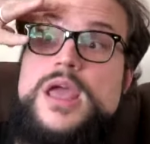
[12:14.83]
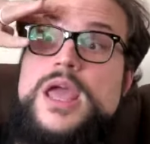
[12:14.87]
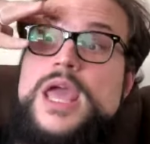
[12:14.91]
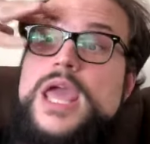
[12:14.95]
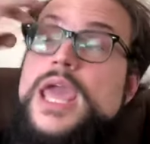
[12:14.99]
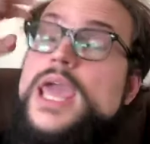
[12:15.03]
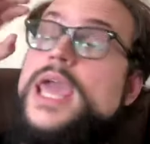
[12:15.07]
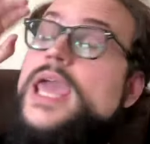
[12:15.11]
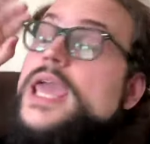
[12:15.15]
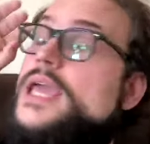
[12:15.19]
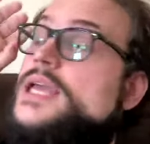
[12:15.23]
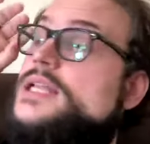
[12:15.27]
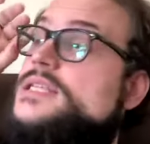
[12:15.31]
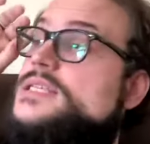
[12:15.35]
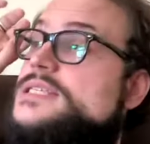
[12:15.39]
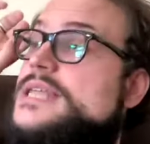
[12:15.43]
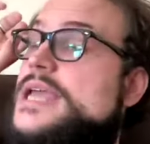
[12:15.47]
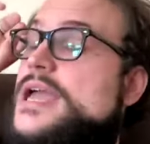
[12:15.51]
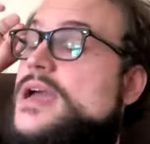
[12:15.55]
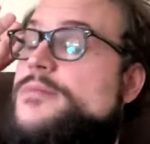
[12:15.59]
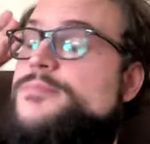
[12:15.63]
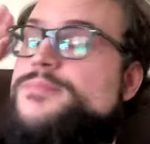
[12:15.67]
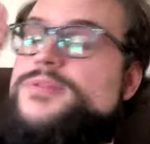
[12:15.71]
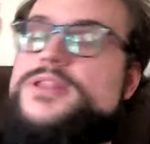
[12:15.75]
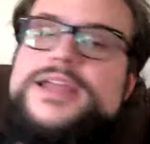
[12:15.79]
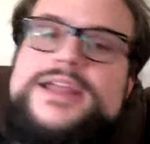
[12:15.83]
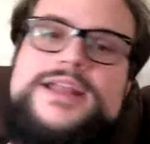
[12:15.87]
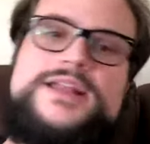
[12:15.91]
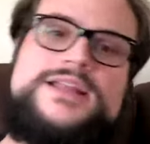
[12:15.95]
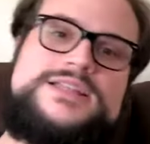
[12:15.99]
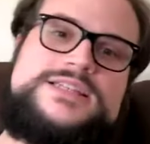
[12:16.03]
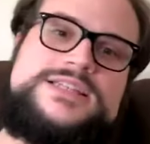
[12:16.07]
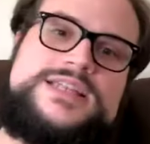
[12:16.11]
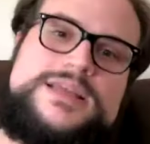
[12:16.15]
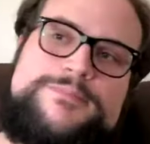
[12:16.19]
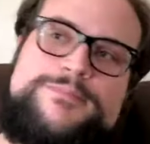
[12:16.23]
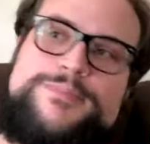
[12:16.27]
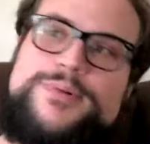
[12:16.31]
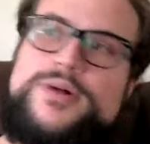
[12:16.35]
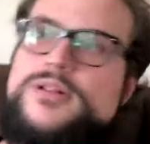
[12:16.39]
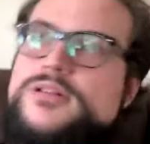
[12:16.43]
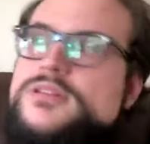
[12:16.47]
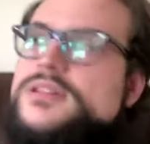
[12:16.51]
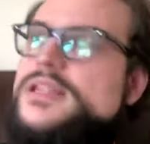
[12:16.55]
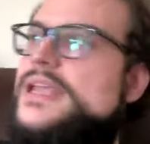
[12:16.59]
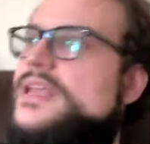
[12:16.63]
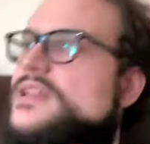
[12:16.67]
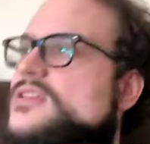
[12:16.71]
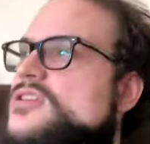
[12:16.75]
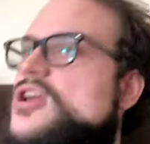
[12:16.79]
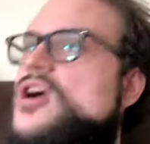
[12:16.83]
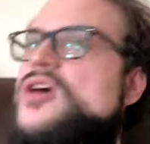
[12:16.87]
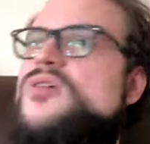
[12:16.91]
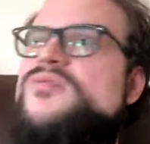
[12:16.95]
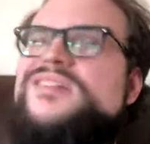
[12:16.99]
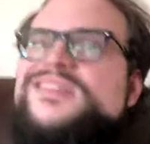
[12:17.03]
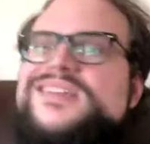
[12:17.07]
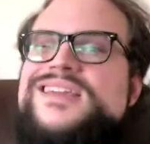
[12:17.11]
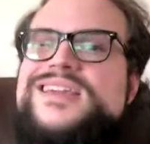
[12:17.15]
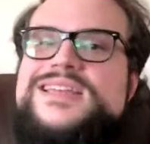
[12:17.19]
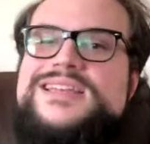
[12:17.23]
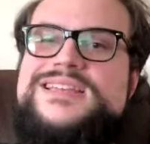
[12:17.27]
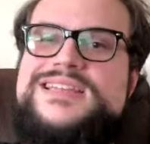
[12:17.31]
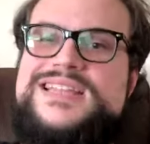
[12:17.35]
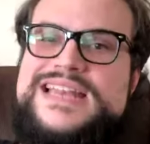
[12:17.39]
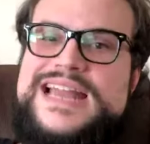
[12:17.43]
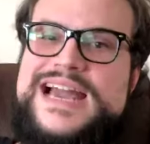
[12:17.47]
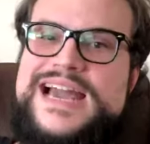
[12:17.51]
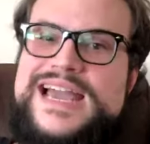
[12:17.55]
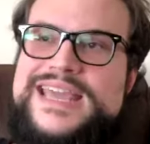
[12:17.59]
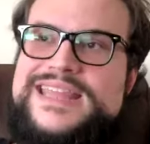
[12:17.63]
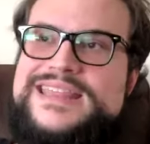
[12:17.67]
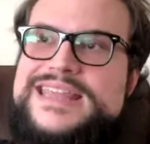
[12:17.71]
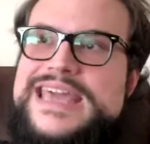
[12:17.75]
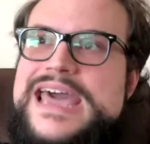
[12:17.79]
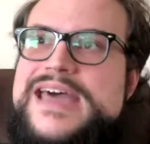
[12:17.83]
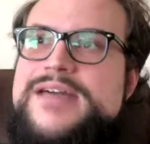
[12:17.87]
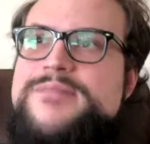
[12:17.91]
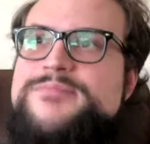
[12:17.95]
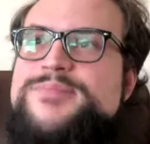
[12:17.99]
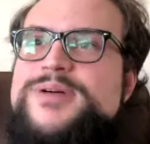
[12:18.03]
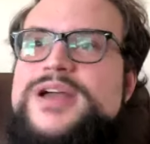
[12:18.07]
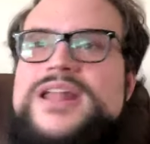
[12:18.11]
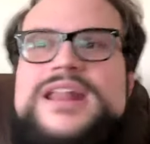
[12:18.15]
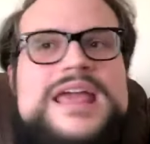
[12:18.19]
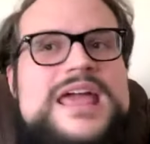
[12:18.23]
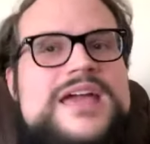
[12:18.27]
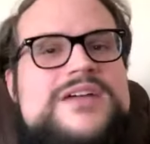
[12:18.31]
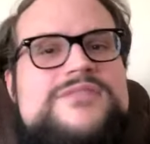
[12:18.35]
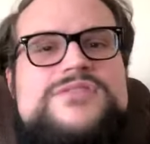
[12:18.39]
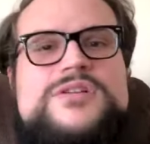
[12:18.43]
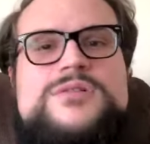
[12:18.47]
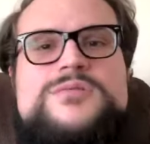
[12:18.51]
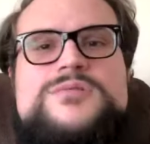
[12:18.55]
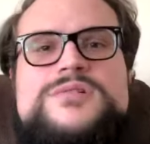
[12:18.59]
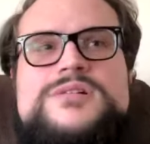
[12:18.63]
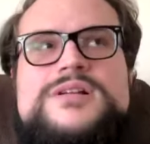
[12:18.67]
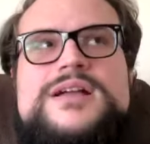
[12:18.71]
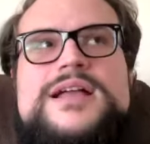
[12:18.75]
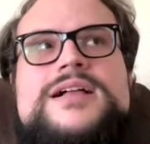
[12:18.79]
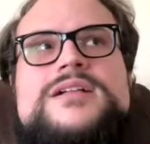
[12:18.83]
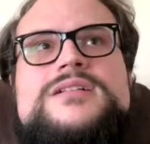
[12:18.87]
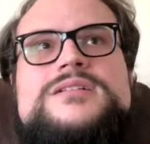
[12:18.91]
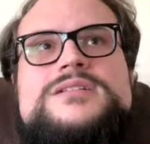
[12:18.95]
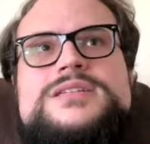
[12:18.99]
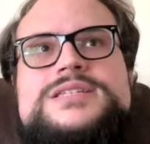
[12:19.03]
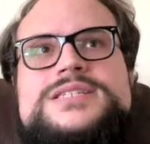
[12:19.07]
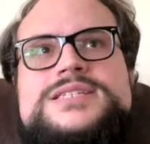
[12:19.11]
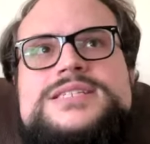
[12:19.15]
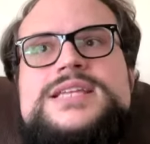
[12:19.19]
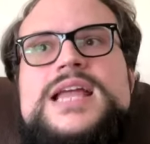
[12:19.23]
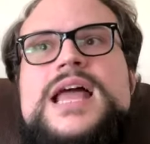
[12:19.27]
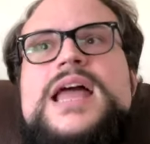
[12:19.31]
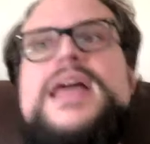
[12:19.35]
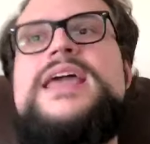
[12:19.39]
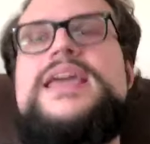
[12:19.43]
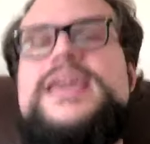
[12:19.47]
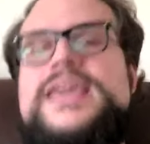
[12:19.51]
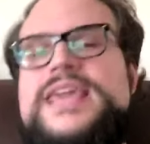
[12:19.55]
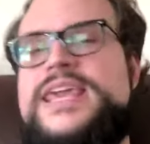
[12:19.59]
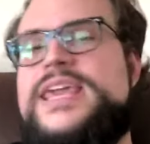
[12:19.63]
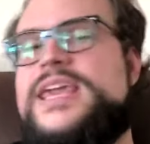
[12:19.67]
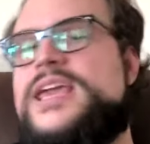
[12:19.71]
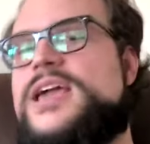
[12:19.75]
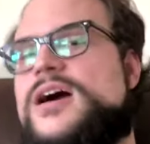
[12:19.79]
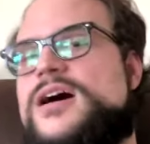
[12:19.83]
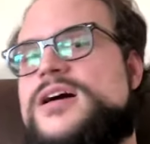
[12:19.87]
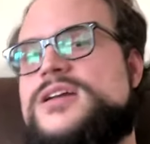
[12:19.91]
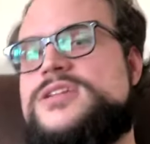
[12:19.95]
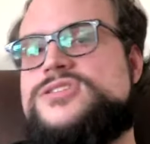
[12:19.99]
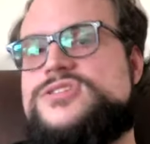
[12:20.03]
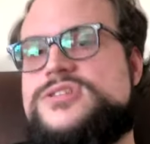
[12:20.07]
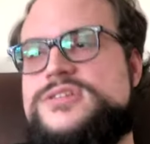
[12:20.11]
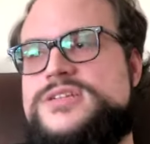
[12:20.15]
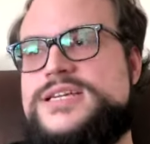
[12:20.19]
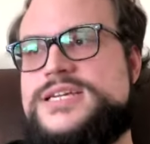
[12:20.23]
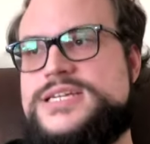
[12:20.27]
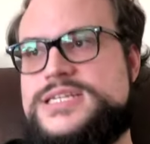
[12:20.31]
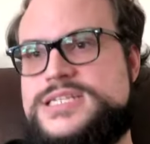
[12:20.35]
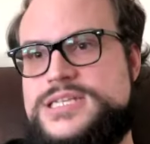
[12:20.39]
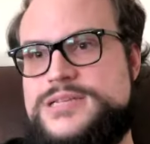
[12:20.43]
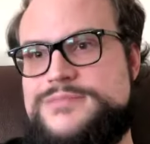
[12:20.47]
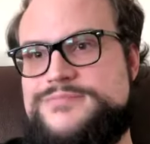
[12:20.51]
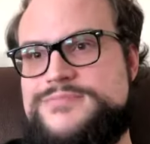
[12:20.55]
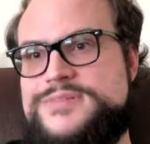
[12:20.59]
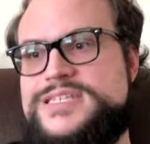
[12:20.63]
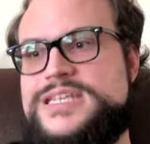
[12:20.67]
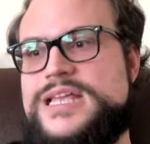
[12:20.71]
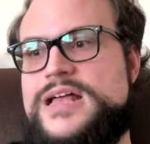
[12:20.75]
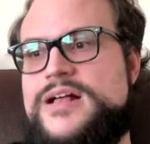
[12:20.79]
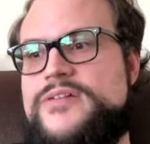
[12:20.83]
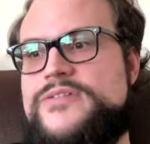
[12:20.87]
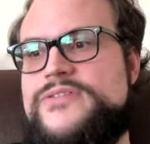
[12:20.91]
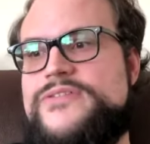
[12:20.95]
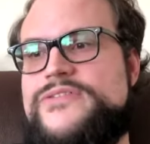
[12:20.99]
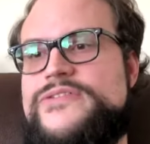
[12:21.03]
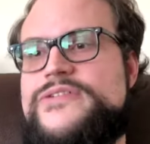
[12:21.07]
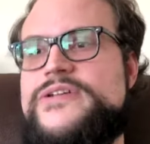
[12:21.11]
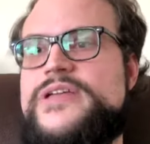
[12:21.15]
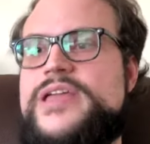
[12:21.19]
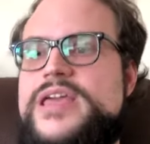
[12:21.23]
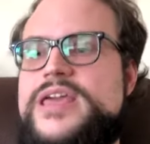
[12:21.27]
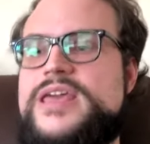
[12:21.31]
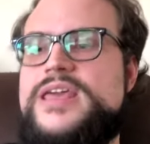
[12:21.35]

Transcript: Hands down, plain and simple. Like, no one can deny that. But everywhere else, he contradicts himself.